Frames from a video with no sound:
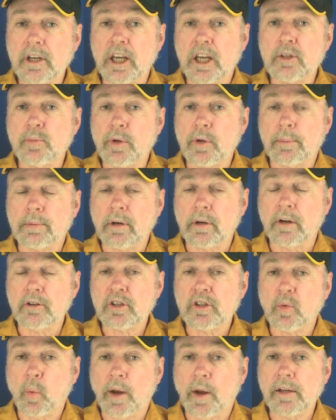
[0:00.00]
as we
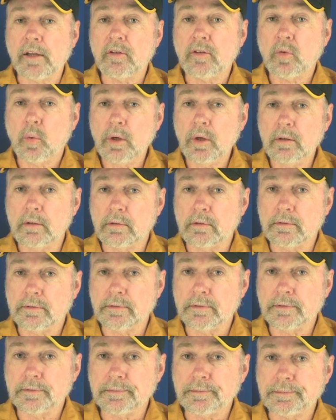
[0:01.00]
approach
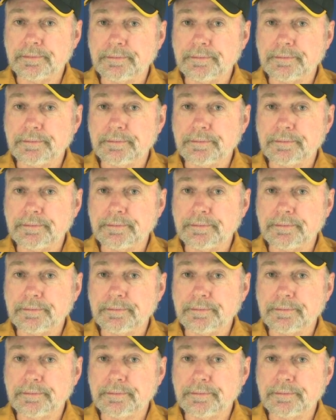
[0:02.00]
2012.